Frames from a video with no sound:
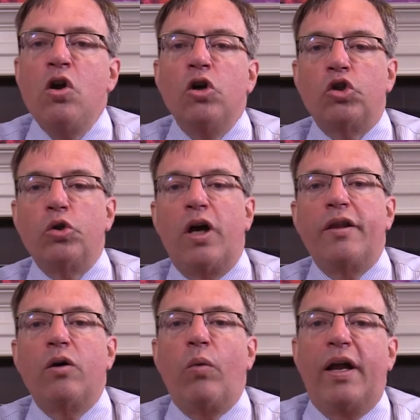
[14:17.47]
So
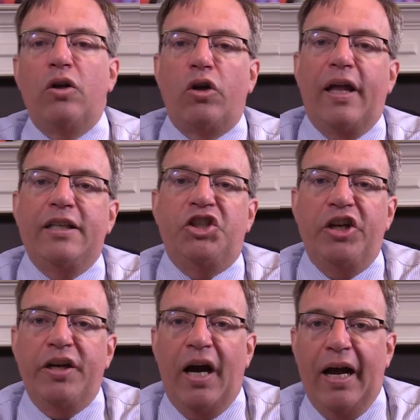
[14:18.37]
another way to look at
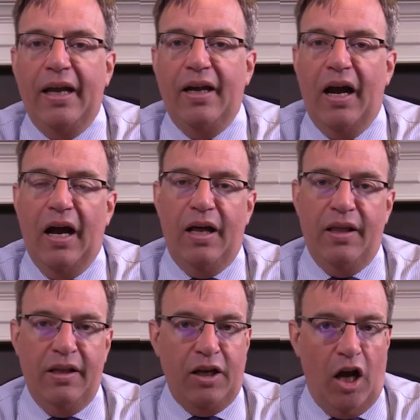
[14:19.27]

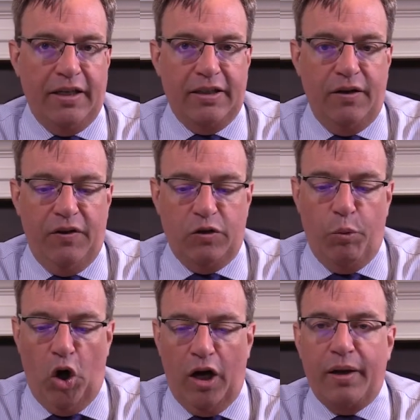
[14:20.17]
GNI in the context of this
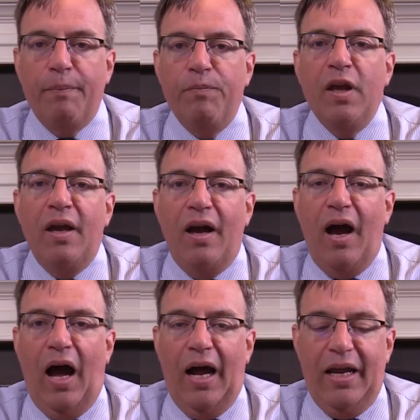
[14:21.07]
book
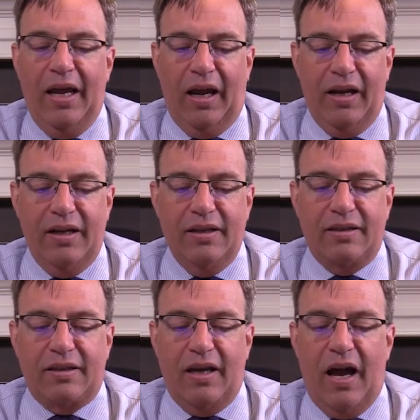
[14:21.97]

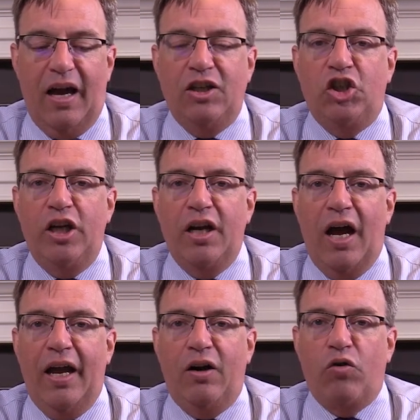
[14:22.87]
is
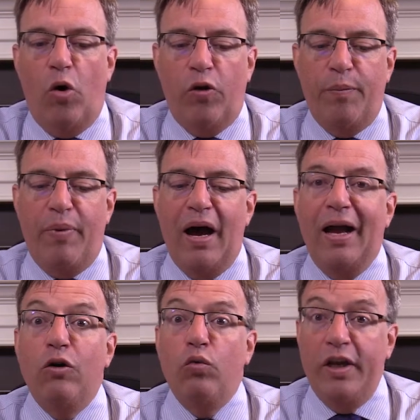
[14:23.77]
GNI growth
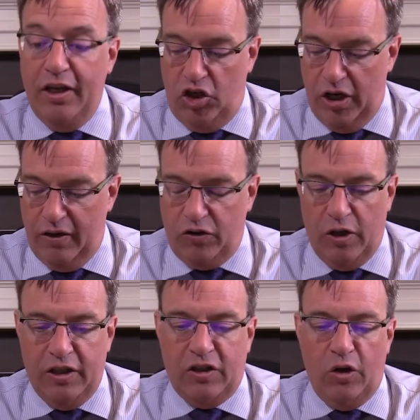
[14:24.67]
by region. So
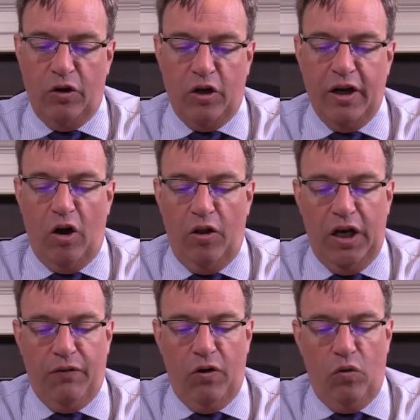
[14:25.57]
let's sort of look at all the
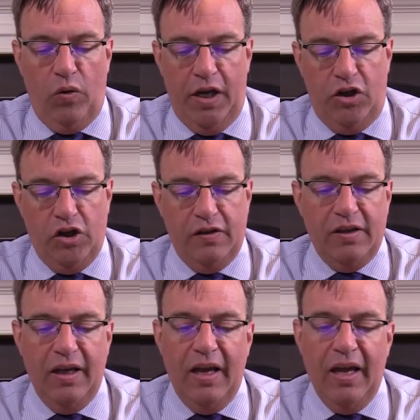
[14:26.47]
different
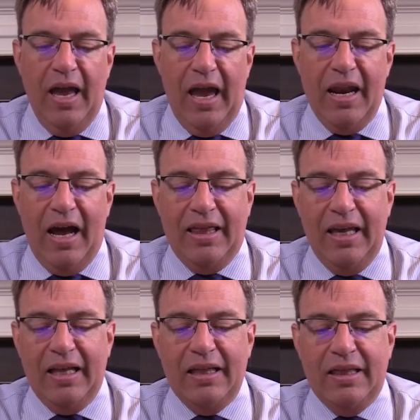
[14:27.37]
regions. And I
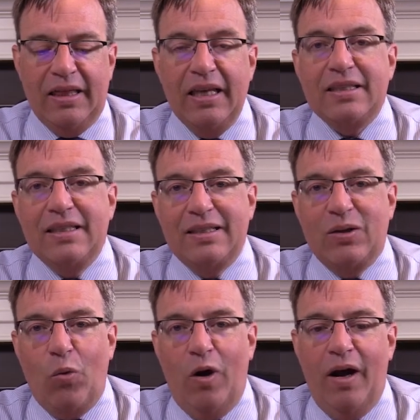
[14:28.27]
think this is
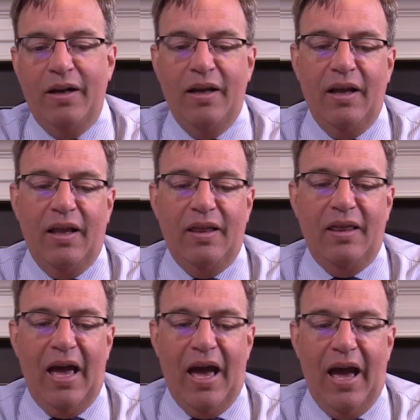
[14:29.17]
the one
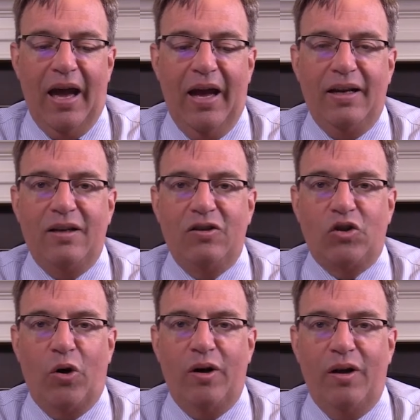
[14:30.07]
that
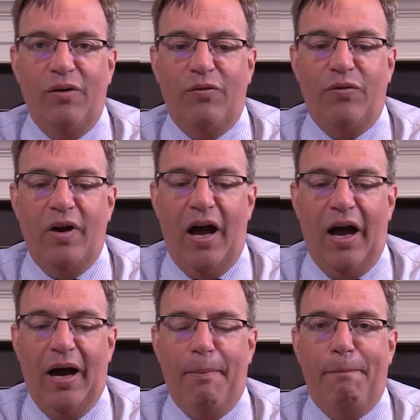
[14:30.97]
sort of
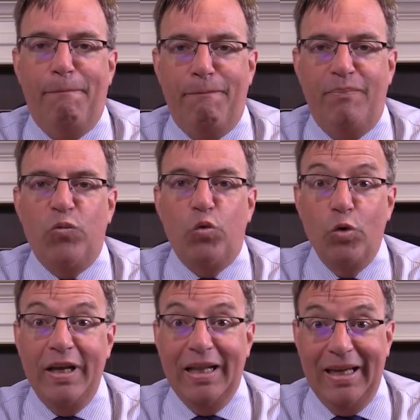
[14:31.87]

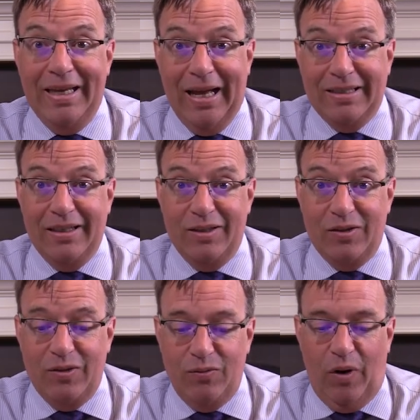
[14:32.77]
really gets
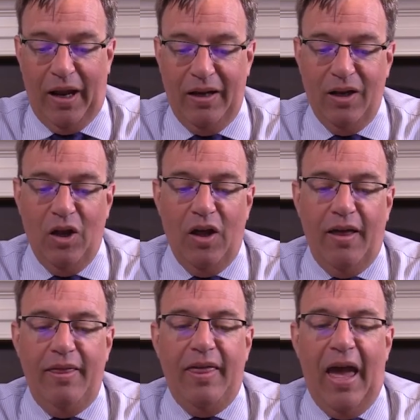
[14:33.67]
us, right?
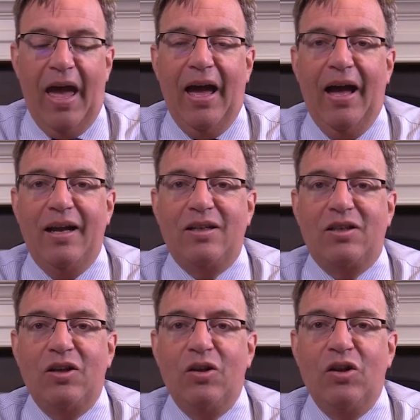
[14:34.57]

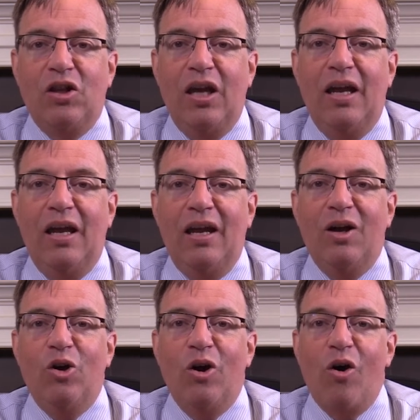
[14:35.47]
That the
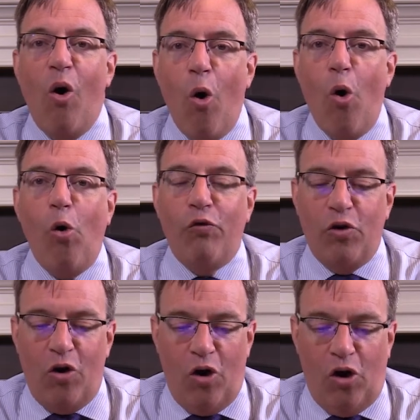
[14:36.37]

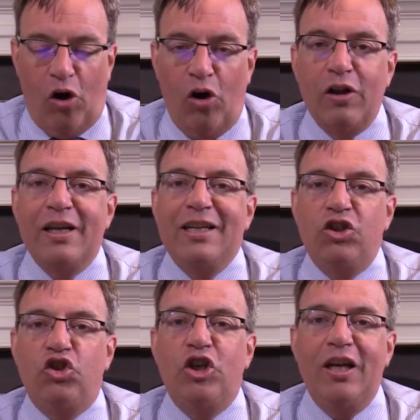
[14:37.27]
overall
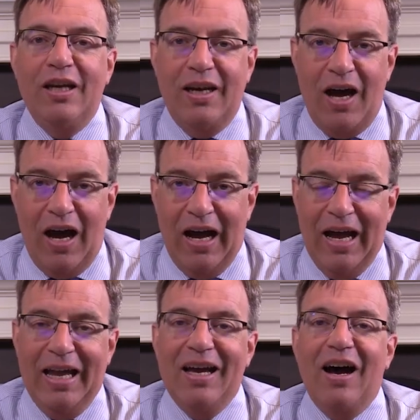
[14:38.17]

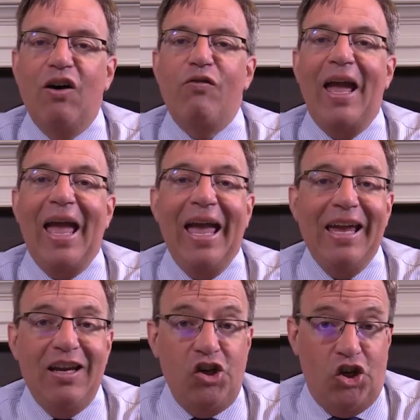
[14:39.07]
GNI of
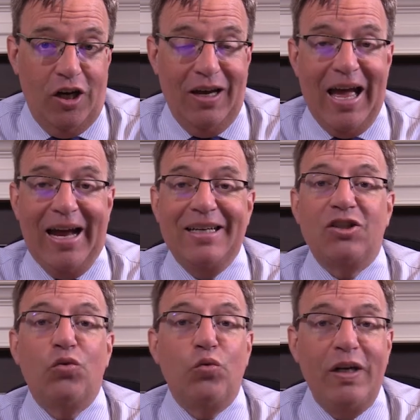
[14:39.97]
Asia
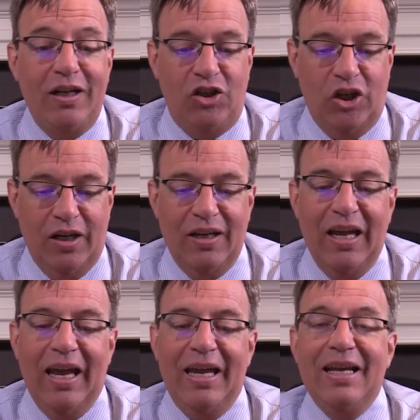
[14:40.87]
as a region
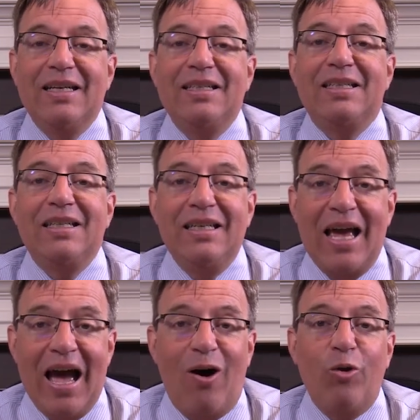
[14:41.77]
is
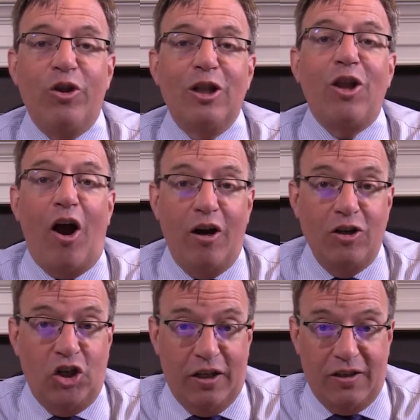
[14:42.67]
now the
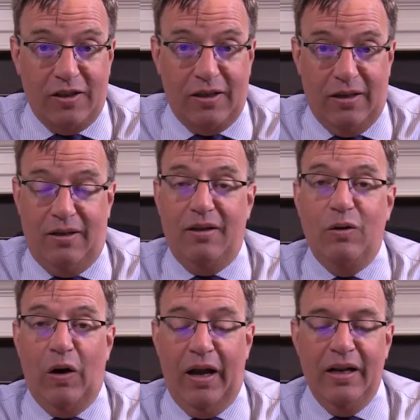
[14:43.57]
largest,
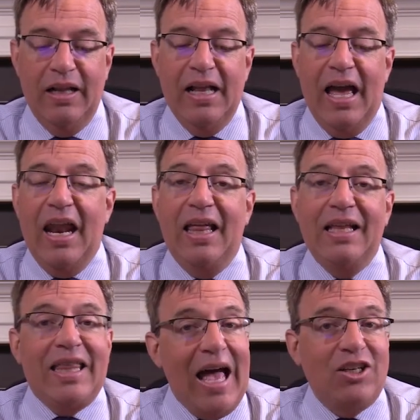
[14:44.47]
right? And I
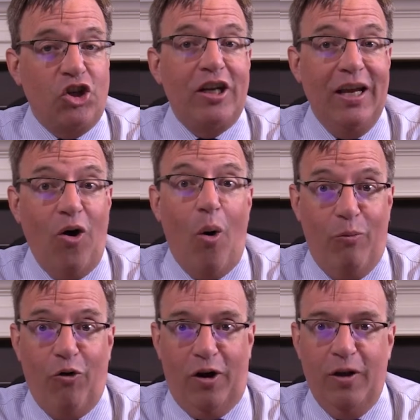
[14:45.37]
think that should hit home
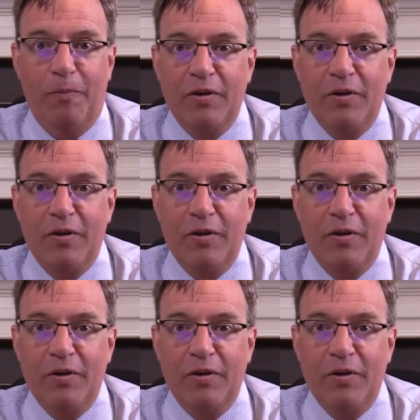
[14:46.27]
for you.